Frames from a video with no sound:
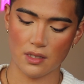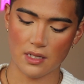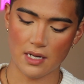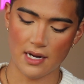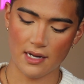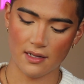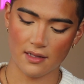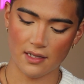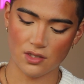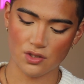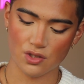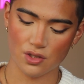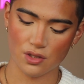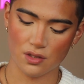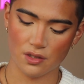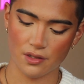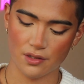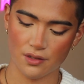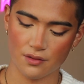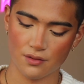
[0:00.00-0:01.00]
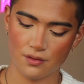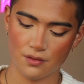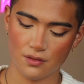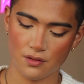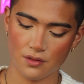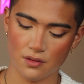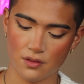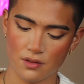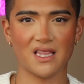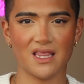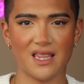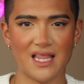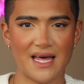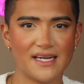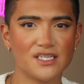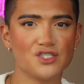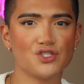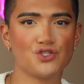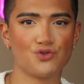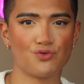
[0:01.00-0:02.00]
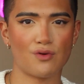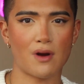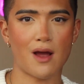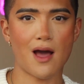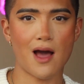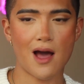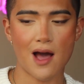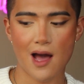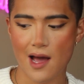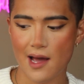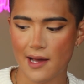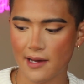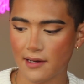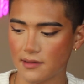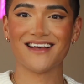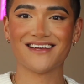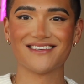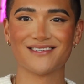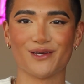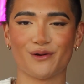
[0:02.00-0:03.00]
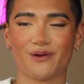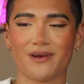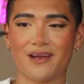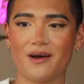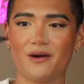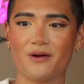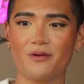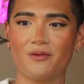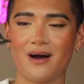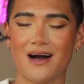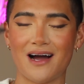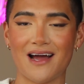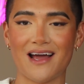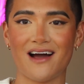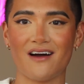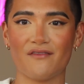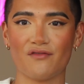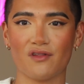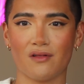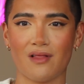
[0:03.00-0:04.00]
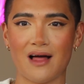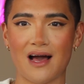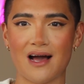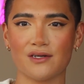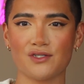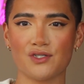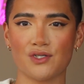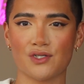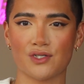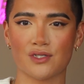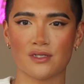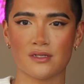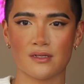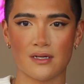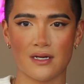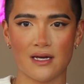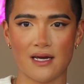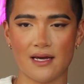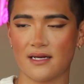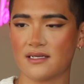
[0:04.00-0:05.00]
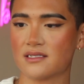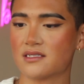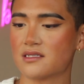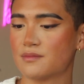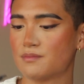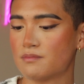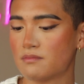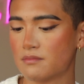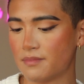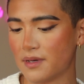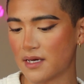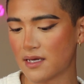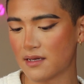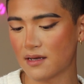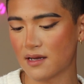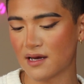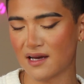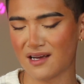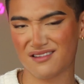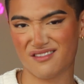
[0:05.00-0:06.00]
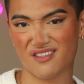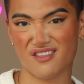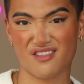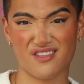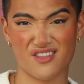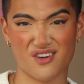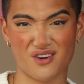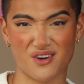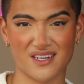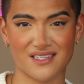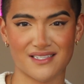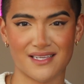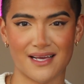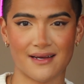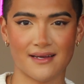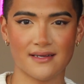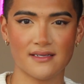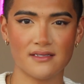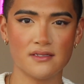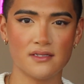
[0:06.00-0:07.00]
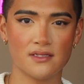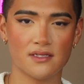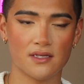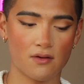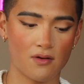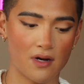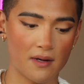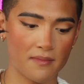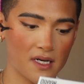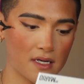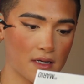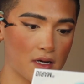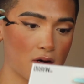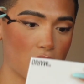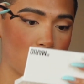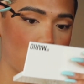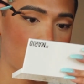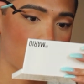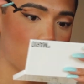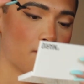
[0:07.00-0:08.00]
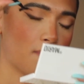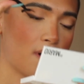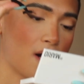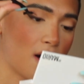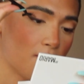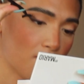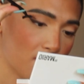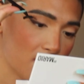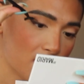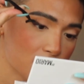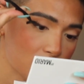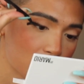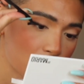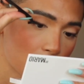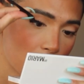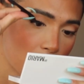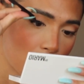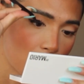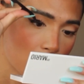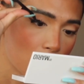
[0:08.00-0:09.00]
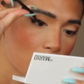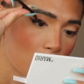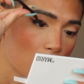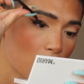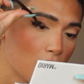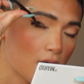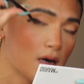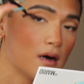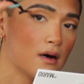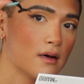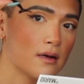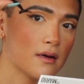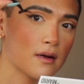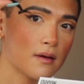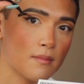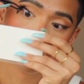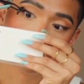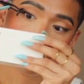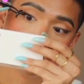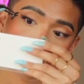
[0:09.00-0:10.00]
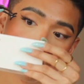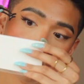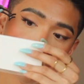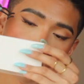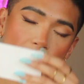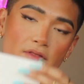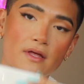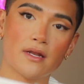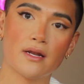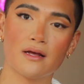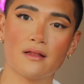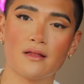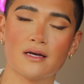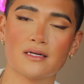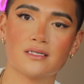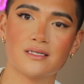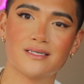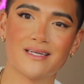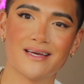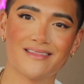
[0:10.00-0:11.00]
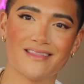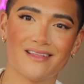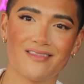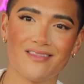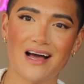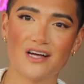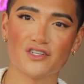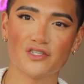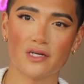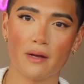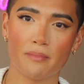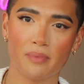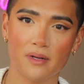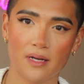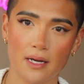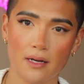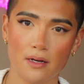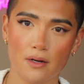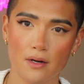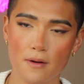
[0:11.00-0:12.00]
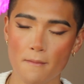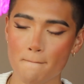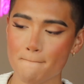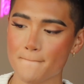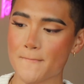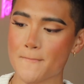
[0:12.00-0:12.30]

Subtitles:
eyelash glue. Let it dry. So now I have the lash, and it's been like 30 seconds, so I'm gonna go ahead and pop this on, and then I like to take the lash applicator